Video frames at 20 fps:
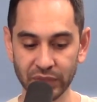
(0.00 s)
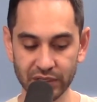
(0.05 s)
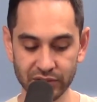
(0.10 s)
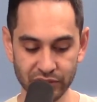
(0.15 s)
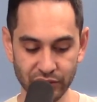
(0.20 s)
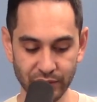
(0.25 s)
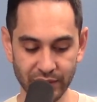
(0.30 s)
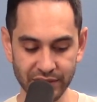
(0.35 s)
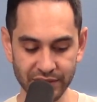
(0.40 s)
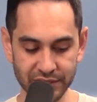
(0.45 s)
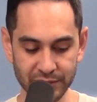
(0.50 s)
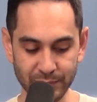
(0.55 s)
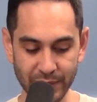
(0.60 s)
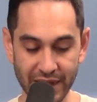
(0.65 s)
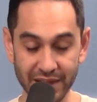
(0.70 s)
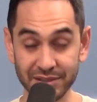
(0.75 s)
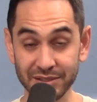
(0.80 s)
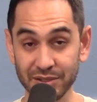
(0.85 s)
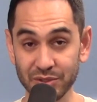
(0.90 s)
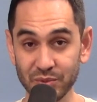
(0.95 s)
So in this
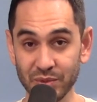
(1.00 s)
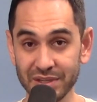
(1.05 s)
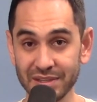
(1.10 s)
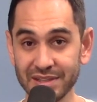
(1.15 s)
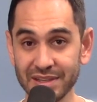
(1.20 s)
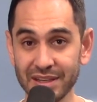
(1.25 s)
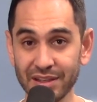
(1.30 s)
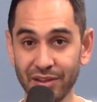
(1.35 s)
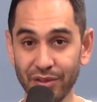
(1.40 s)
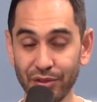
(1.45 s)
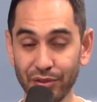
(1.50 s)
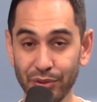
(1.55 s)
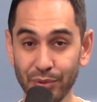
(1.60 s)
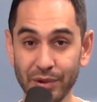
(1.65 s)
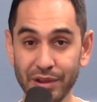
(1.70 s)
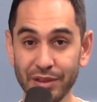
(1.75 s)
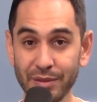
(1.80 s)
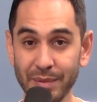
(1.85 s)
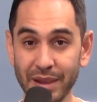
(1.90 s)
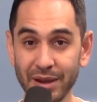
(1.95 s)
passage, we see
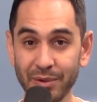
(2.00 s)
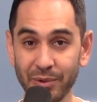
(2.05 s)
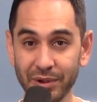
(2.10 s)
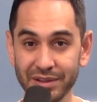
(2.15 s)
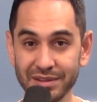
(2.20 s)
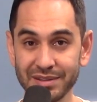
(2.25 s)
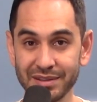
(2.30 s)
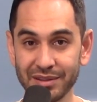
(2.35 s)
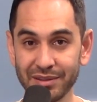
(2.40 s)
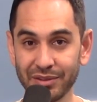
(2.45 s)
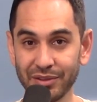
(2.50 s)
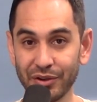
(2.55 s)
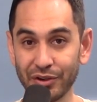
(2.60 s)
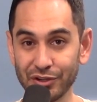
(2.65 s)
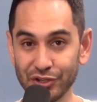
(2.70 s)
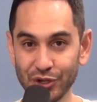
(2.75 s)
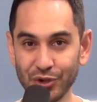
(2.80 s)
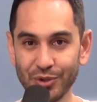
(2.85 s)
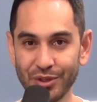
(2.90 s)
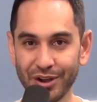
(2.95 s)
three of the main ones, and there are
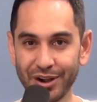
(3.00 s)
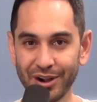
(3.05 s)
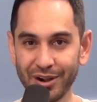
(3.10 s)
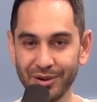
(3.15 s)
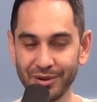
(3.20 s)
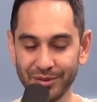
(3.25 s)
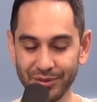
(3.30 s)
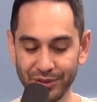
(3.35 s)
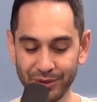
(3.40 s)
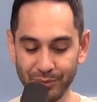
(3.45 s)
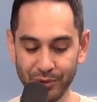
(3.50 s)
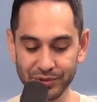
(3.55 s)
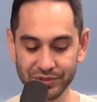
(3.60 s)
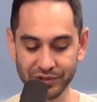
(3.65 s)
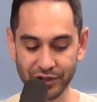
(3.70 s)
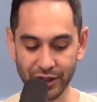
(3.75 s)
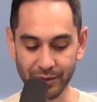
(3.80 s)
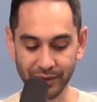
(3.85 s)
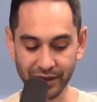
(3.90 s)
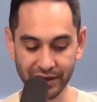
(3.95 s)
two that are the most
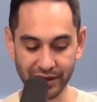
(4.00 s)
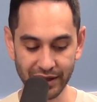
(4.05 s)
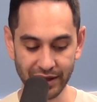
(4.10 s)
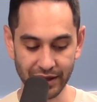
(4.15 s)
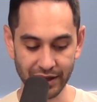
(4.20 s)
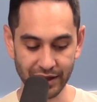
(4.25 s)
common.